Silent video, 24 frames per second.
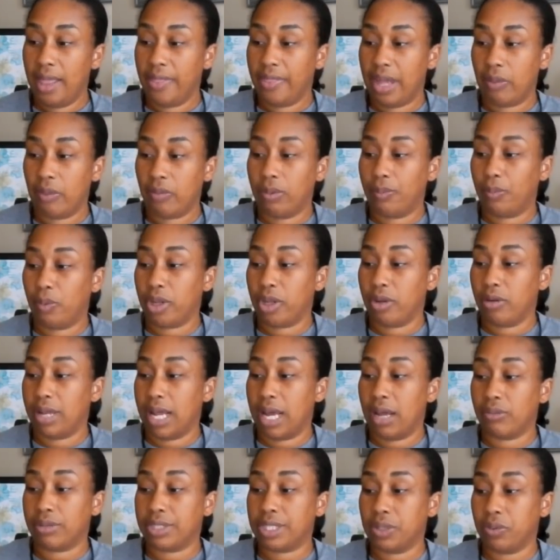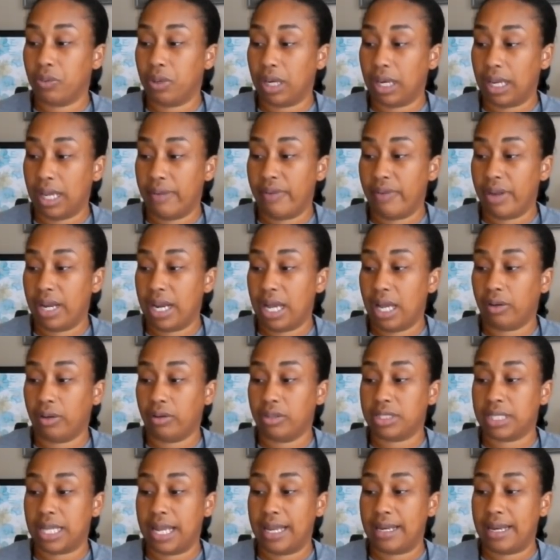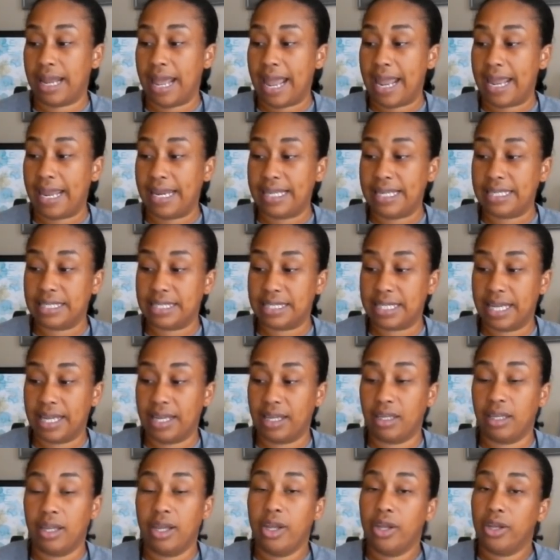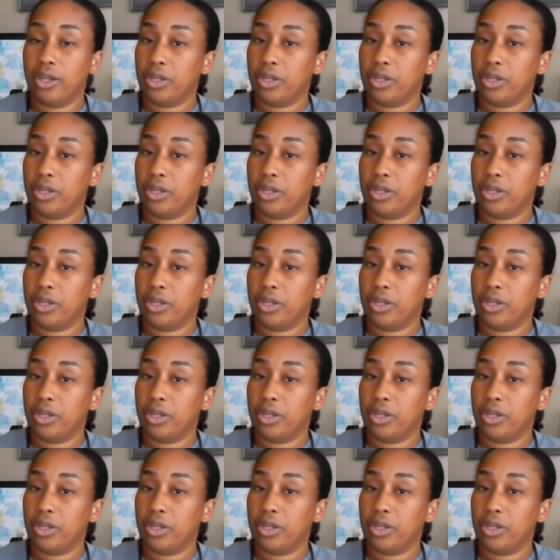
That would bring you down to $11.80.